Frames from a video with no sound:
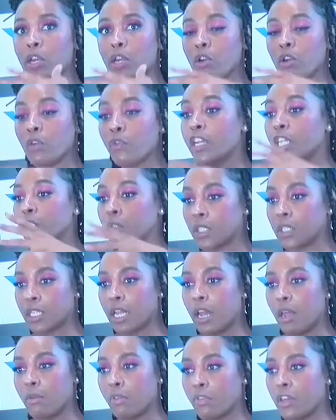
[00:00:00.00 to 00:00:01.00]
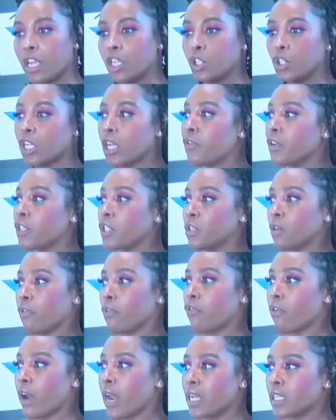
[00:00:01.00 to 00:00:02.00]
when you're finished with certain things, you give it to your
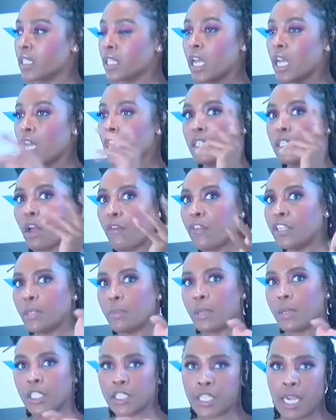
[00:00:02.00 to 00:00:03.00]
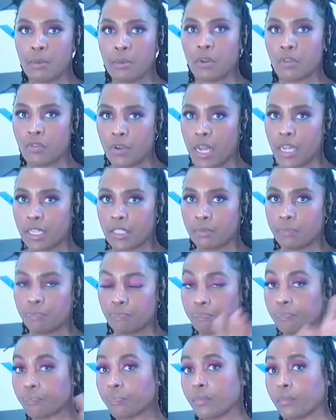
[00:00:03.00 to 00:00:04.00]
friends. Nothing to be ashamed of, guys.
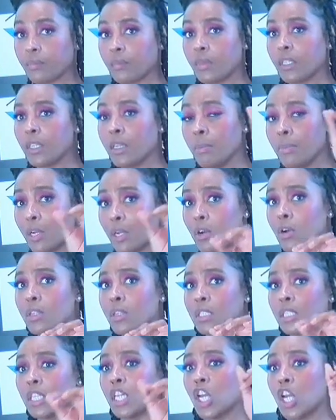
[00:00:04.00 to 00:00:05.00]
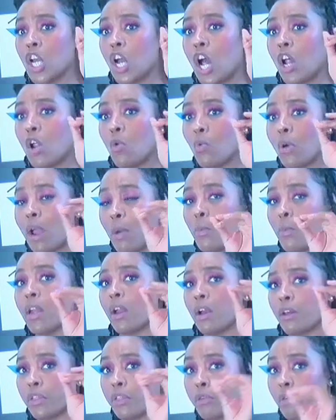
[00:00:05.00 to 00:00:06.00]
Because when we
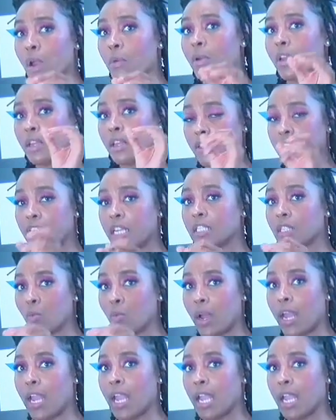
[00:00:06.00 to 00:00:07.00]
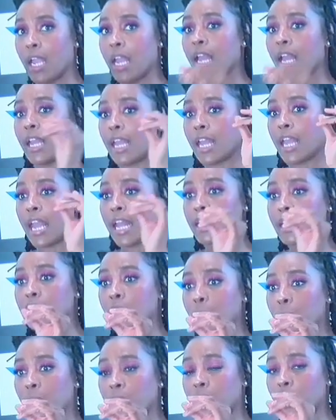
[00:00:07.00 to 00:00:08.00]
are throwing things away, it
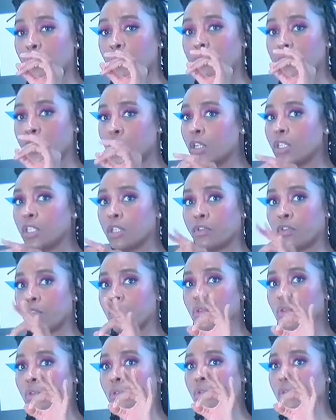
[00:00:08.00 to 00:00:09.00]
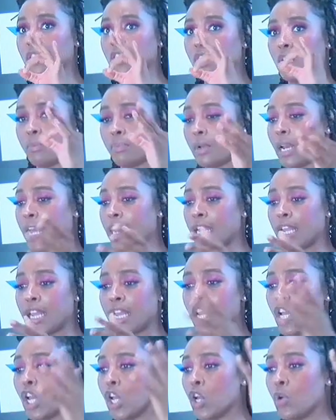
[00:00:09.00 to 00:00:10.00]
ends up on our beautiful, you know,
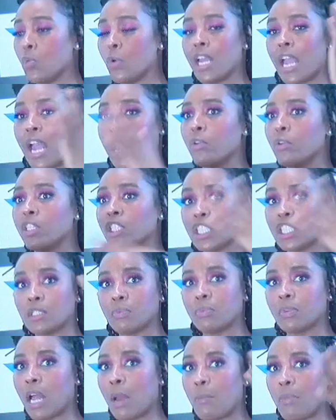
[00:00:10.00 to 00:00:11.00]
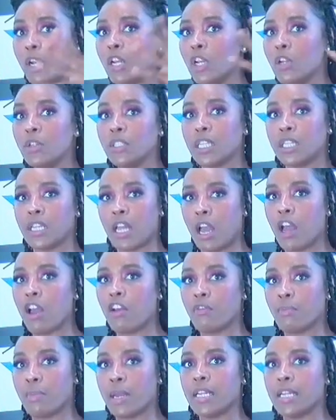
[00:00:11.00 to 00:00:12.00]
planet we're just like polluting the
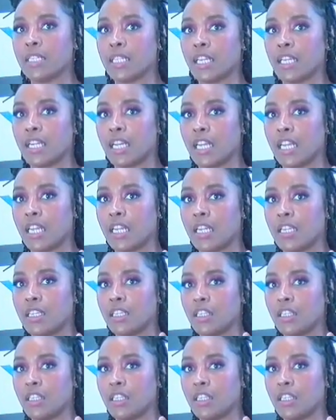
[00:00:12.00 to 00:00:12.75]
earth, basically.